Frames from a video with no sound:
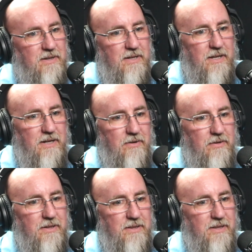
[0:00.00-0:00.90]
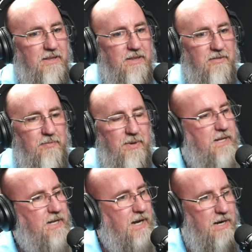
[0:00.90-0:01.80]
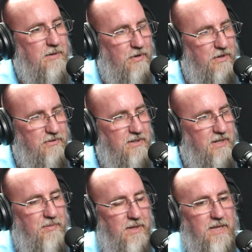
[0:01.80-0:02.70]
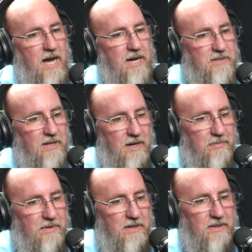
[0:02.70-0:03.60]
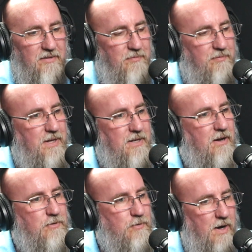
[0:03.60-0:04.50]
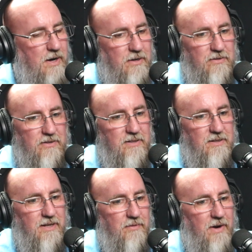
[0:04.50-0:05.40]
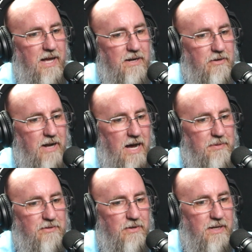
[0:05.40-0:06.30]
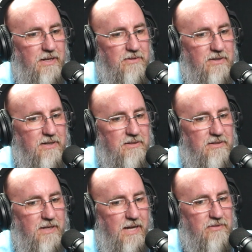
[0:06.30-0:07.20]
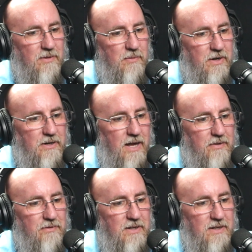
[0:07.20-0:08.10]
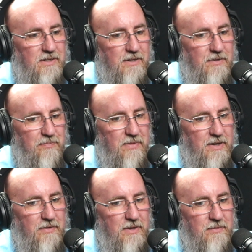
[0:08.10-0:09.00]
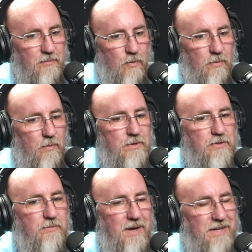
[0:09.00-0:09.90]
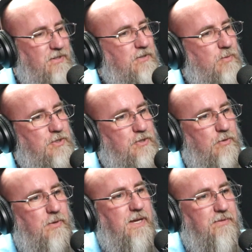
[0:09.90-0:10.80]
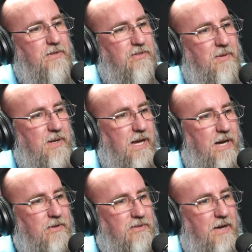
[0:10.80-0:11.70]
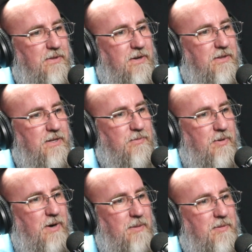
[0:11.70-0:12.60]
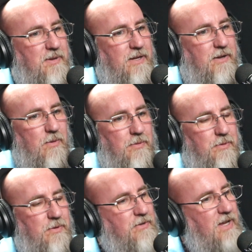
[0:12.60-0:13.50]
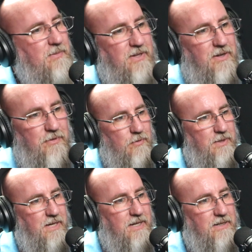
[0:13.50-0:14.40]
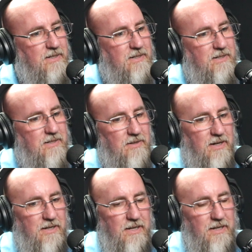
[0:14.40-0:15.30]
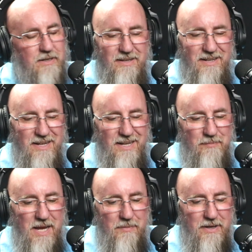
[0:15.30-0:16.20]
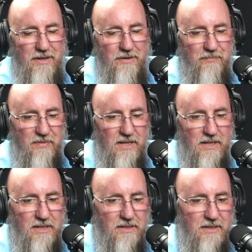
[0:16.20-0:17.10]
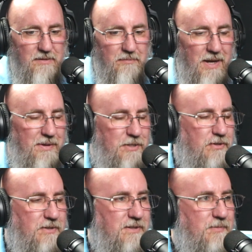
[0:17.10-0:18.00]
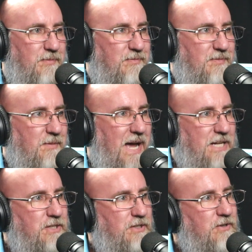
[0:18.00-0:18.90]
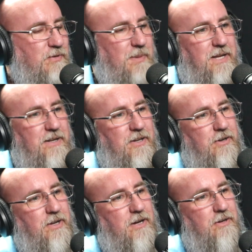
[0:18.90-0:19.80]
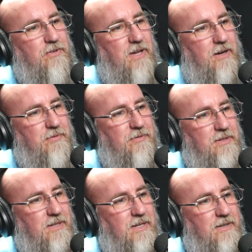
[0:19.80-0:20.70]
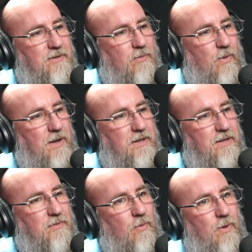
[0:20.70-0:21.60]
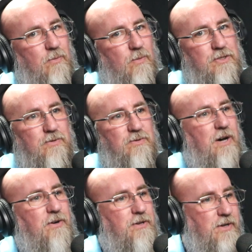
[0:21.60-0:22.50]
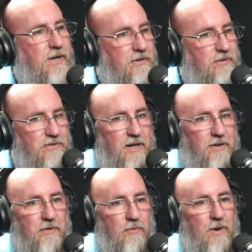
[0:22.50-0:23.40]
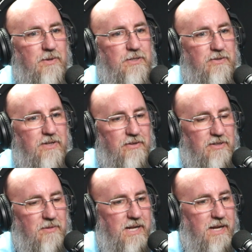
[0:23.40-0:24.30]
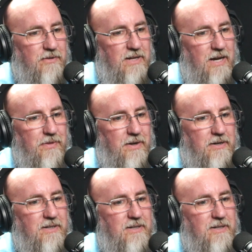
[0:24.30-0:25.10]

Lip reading: You know, they've been in and out of prison, they've been locked up, they've been on drugs and never had a good opportunity to get somewhere in their lives. What message would you give to somebody else out there that's probably going through the same stuff did? And maybe it's, imagine you're speaking to your younger self, and what would you tell your younger self, or what would you tell somebody else out there